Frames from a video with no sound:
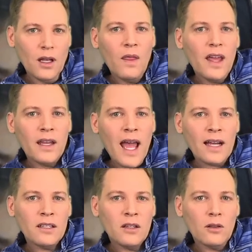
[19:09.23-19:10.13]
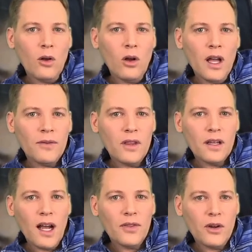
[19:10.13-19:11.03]
They enacted the law after
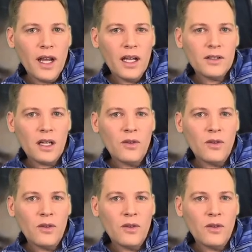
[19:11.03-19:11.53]
they got their hands on a